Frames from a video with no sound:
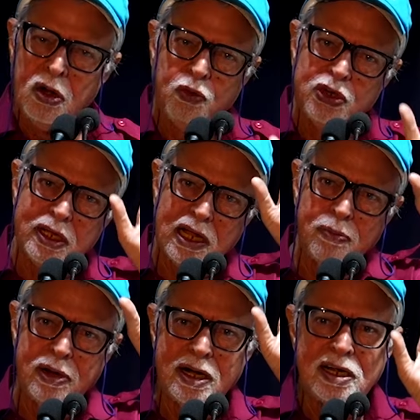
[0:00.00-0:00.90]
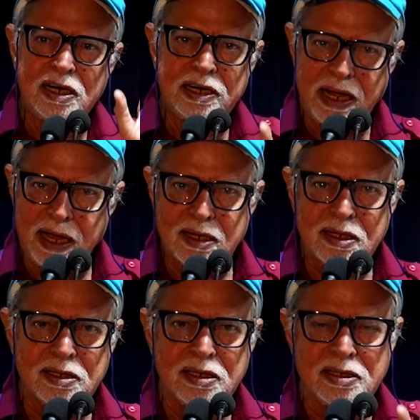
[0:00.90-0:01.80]
Would they come and
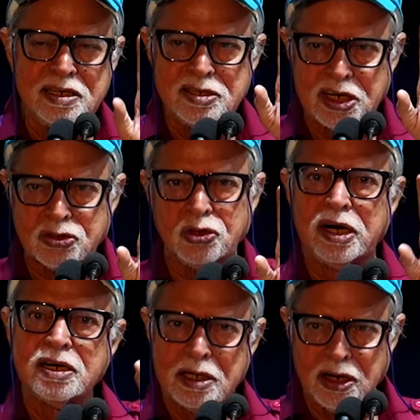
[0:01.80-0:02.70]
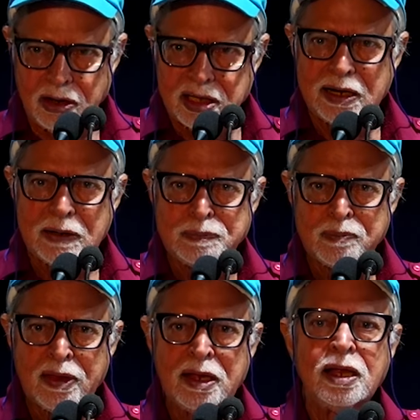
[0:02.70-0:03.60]
attack these restaurants and all that?
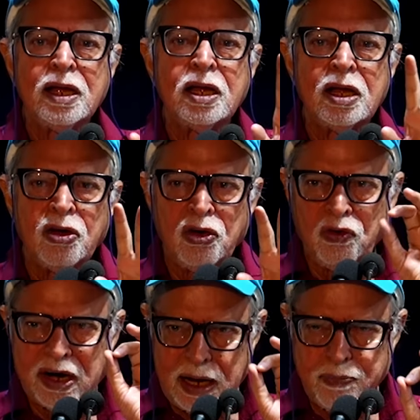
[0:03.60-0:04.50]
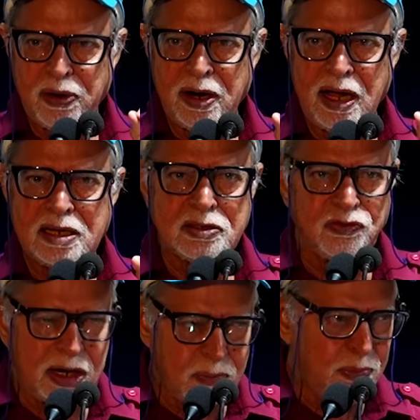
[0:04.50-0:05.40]
What happened
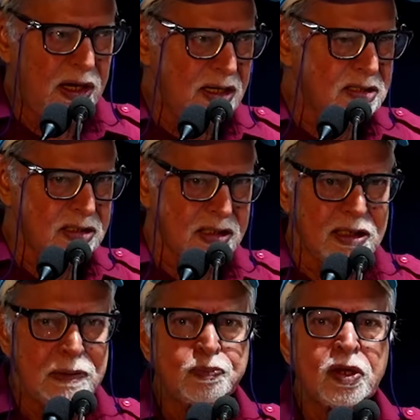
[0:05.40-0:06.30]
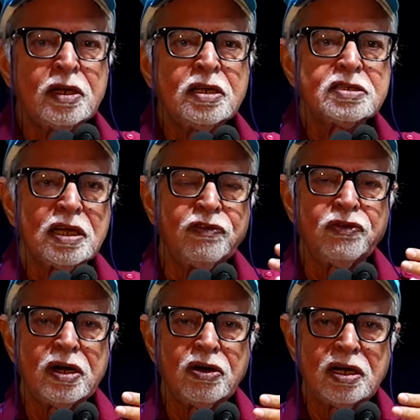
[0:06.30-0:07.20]
is one place,
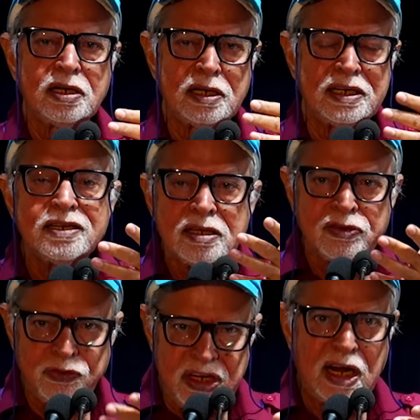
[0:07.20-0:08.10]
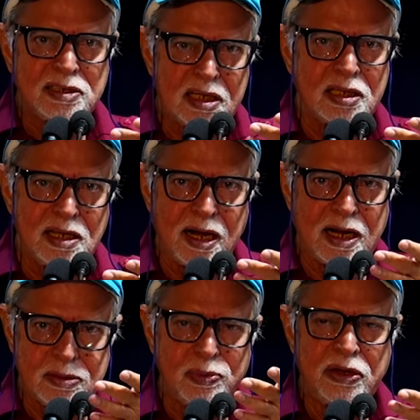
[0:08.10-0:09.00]
someone, Veera Satidar
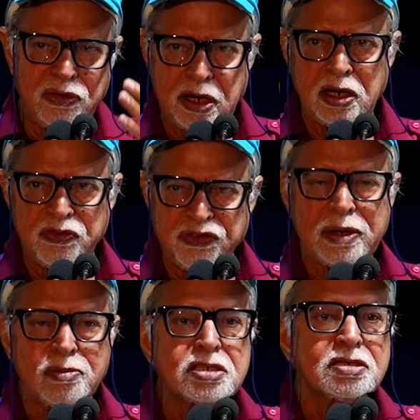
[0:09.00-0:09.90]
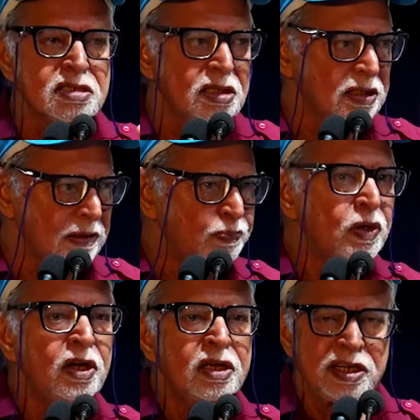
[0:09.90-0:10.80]
has been a very famous
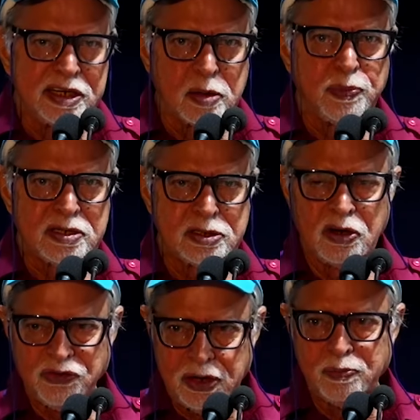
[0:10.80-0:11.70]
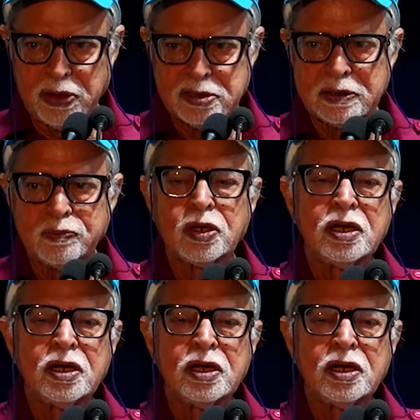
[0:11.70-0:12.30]
theatre person or film person.